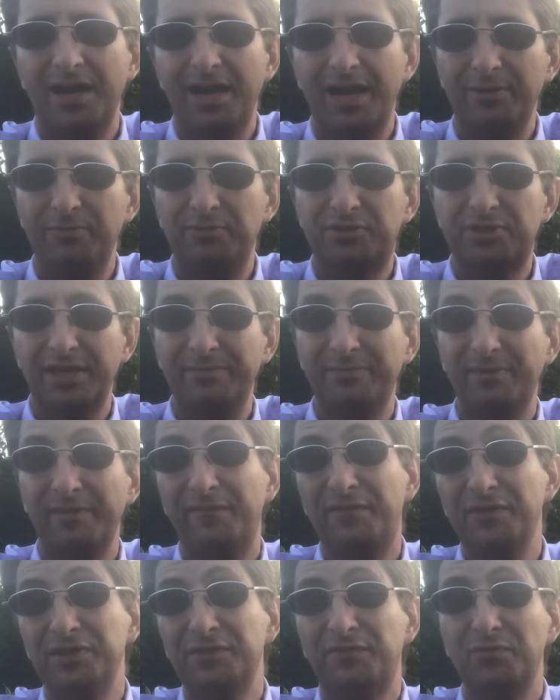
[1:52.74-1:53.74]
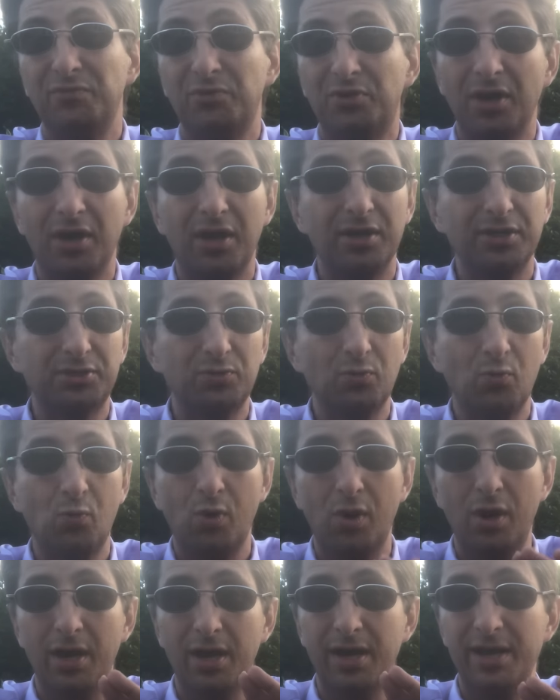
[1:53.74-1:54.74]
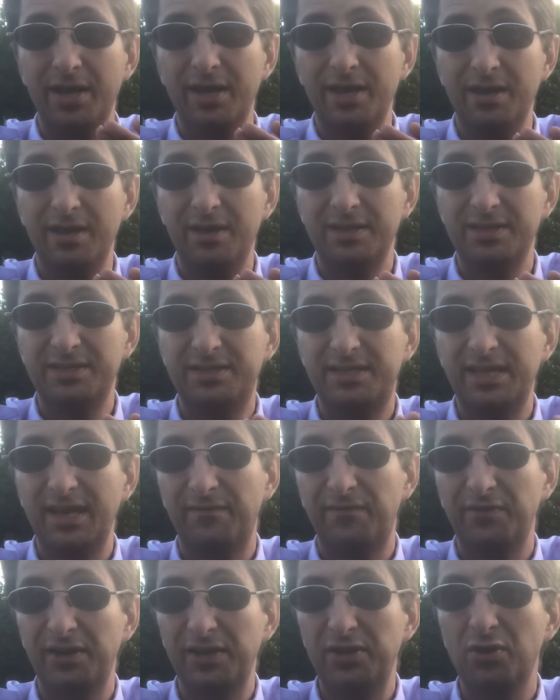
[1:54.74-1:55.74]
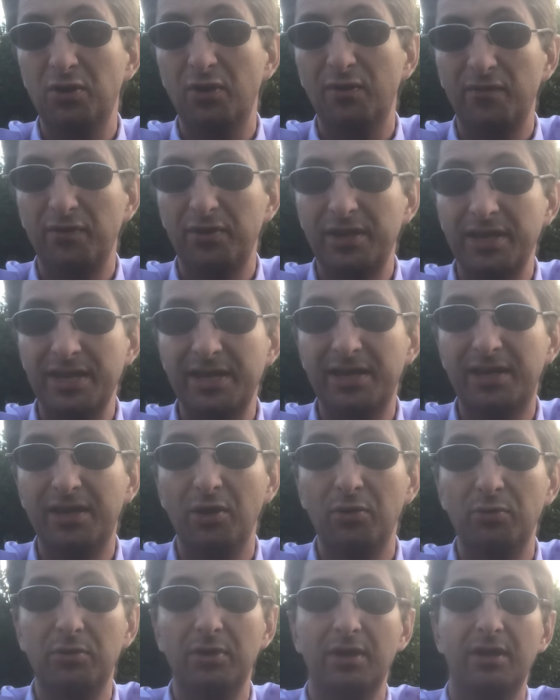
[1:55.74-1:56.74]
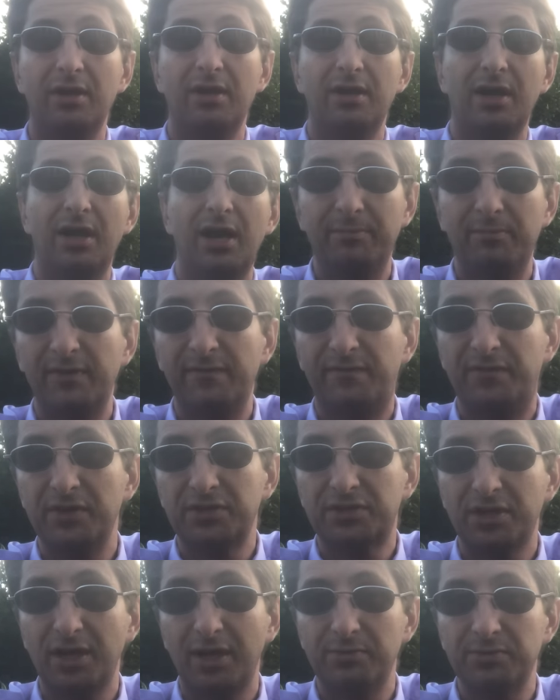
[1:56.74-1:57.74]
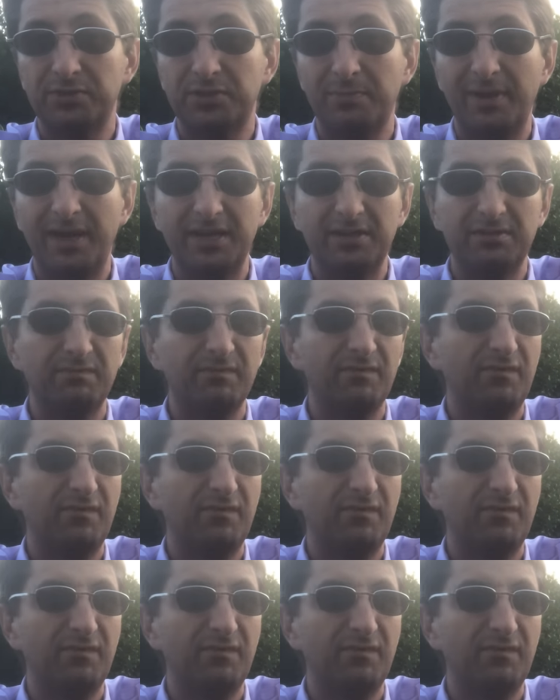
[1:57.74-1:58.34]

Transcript: I would say my first few cars were definitely not very eco. And uh, my first car was about